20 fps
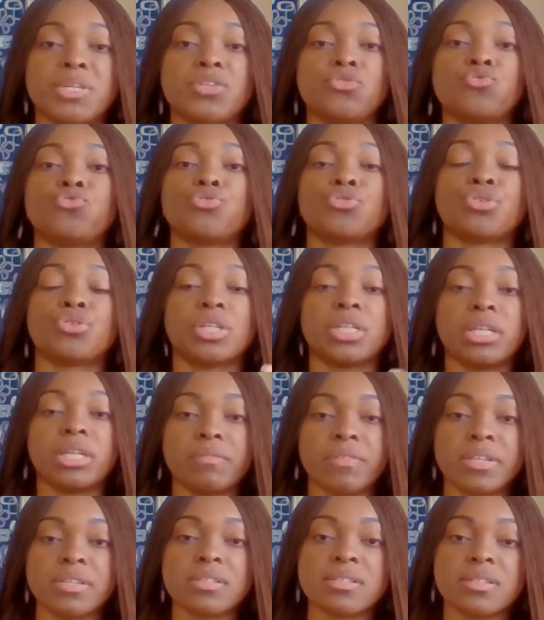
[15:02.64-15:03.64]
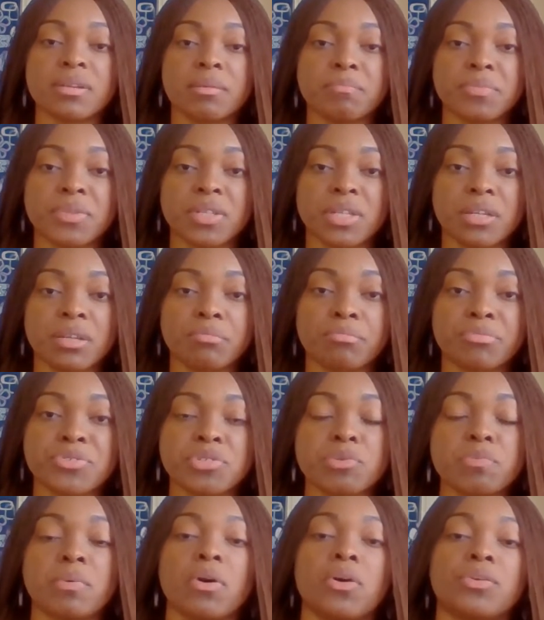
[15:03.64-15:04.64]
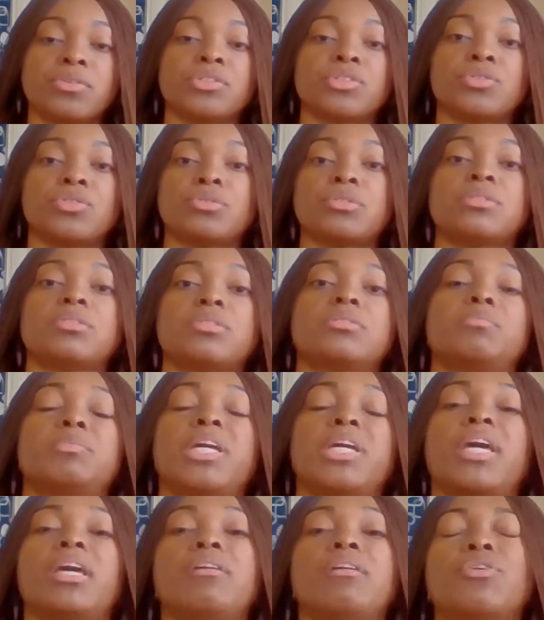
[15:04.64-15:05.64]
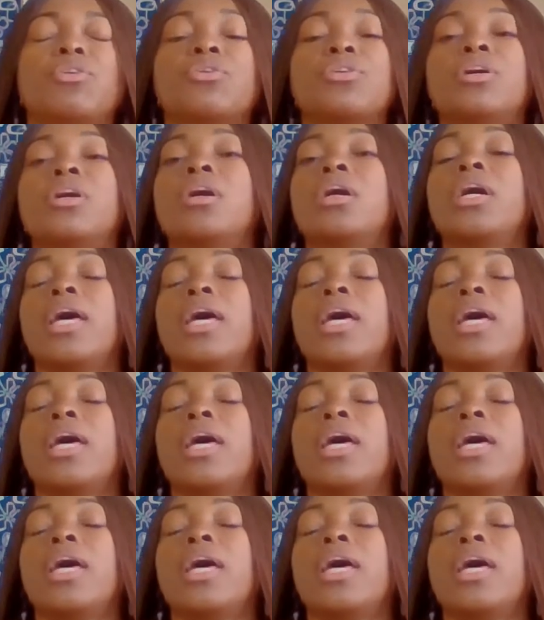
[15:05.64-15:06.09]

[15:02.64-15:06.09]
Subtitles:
means you're given something in response to this behavior,